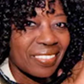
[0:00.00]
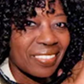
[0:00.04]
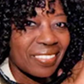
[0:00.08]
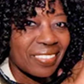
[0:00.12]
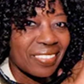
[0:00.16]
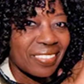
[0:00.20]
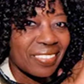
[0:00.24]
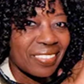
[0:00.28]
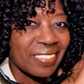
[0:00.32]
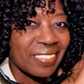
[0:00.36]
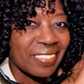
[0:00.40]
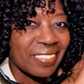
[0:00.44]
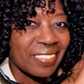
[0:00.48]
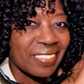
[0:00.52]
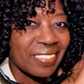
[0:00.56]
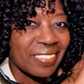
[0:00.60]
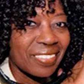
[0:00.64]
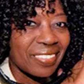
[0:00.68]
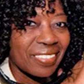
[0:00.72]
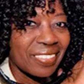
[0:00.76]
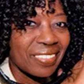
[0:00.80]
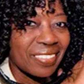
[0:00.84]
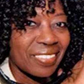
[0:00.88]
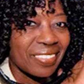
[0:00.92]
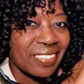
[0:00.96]

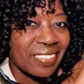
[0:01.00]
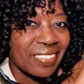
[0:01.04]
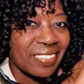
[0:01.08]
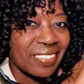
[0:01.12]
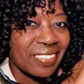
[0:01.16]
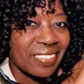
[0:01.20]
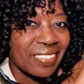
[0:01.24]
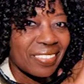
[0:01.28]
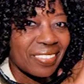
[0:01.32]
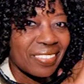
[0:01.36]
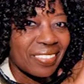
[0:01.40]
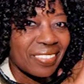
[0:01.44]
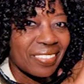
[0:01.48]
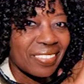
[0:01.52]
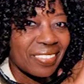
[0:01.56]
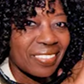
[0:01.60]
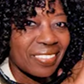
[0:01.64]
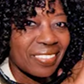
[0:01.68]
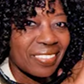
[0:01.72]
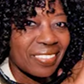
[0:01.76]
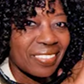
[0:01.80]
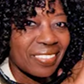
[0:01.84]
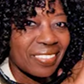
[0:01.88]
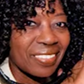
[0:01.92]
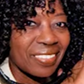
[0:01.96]

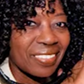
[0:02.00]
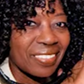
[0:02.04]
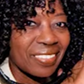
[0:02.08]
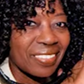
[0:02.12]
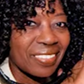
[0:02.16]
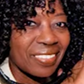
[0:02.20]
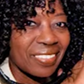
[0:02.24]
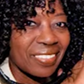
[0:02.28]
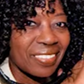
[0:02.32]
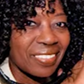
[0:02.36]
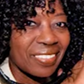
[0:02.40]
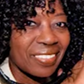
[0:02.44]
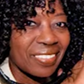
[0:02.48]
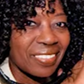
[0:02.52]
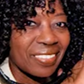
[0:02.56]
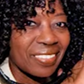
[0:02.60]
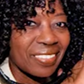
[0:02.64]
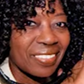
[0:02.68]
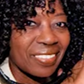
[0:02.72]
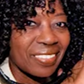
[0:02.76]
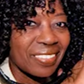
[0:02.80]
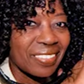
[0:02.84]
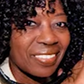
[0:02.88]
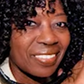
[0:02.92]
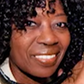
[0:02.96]

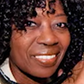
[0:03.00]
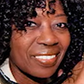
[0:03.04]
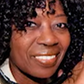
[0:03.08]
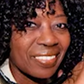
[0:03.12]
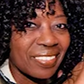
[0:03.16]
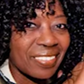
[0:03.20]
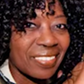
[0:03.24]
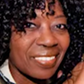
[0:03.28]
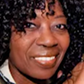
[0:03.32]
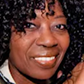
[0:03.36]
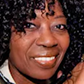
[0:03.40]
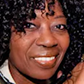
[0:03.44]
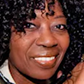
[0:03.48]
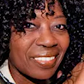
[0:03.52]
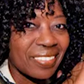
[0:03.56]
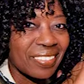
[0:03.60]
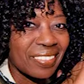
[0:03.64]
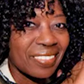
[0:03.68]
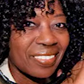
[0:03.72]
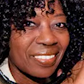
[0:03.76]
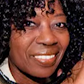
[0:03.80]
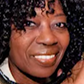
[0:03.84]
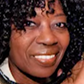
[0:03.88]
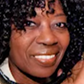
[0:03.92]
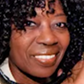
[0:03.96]

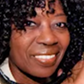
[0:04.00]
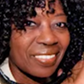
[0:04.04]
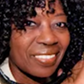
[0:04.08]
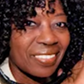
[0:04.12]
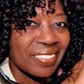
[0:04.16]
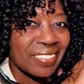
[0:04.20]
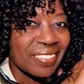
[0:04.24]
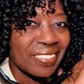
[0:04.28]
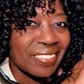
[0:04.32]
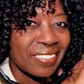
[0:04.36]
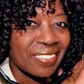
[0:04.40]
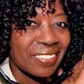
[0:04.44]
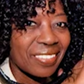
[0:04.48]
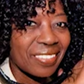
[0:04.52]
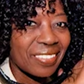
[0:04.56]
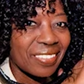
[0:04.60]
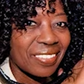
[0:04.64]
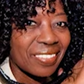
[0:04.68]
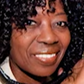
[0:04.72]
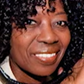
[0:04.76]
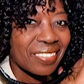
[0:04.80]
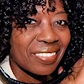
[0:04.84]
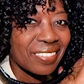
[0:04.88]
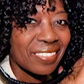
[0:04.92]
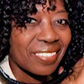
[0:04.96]

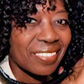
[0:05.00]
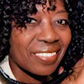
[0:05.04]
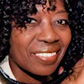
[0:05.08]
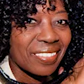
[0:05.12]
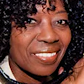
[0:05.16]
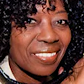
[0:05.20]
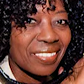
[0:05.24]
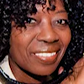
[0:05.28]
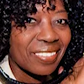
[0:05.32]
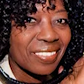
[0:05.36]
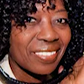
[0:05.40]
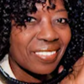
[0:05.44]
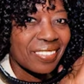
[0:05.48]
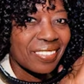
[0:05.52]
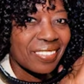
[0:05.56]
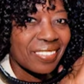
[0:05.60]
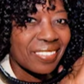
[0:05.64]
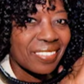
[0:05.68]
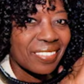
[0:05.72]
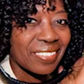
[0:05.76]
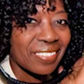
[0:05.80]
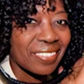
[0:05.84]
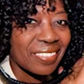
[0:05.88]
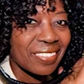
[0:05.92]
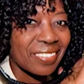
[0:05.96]

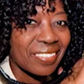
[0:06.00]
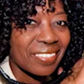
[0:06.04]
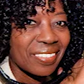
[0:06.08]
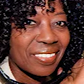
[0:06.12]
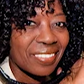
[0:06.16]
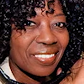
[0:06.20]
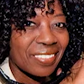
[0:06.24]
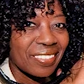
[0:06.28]
(not speaking)